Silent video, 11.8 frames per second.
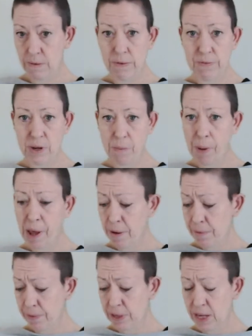
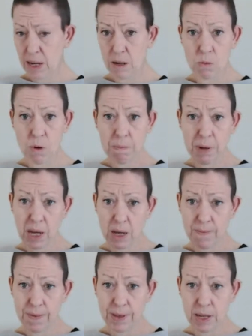50p for that,
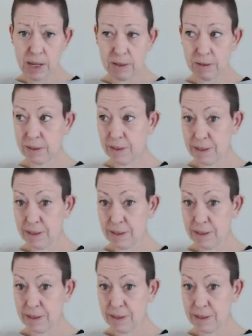£1 for this.